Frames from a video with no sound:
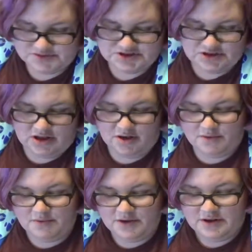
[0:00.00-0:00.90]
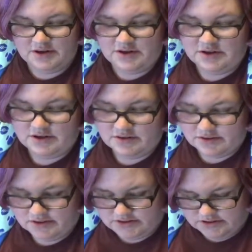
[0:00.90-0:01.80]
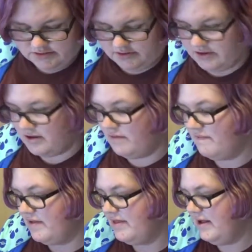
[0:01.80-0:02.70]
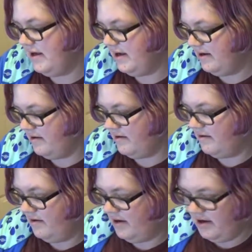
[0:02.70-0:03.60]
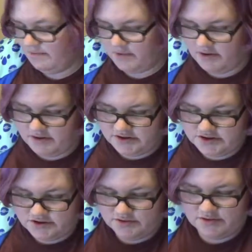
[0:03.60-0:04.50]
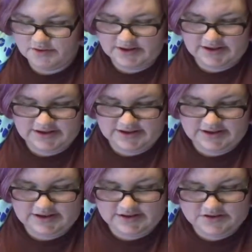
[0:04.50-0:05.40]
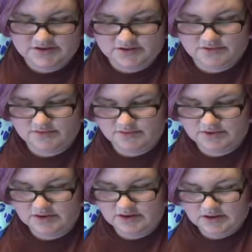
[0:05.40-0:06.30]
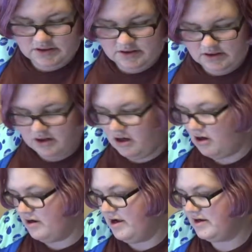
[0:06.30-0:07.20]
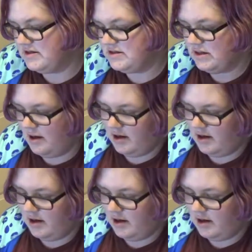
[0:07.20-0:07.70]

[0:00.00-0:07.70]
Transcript: So those two are going to go over there and we're going to go ahead and get into our next